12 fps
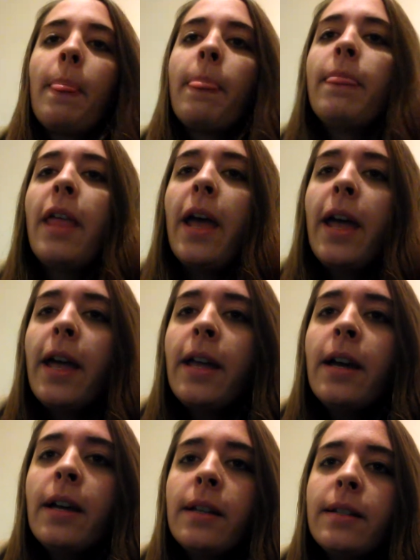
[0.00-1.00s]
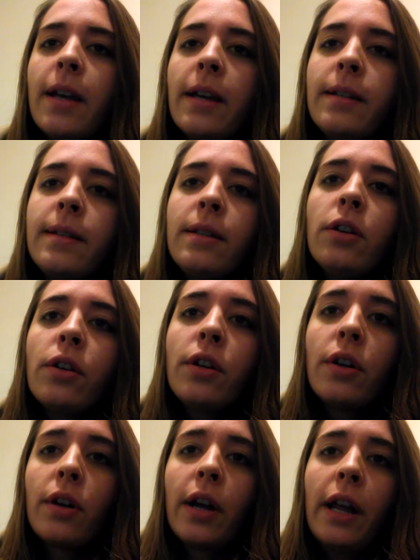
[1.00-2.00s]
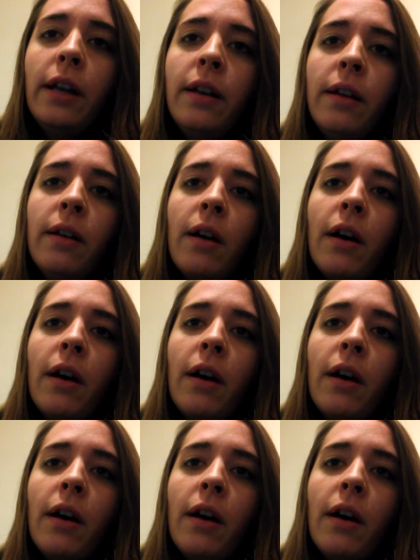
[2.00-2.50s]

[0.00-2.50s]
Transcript: They test your urine